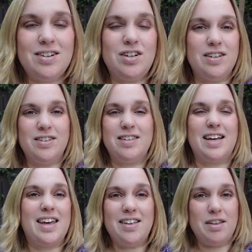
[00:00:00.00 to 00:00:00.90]
She's
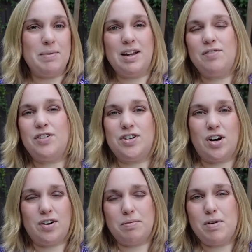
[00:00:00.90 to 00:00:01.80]
like in the middle of her
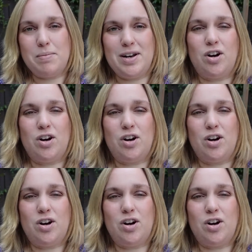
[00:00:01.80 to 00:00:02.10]
dark moment.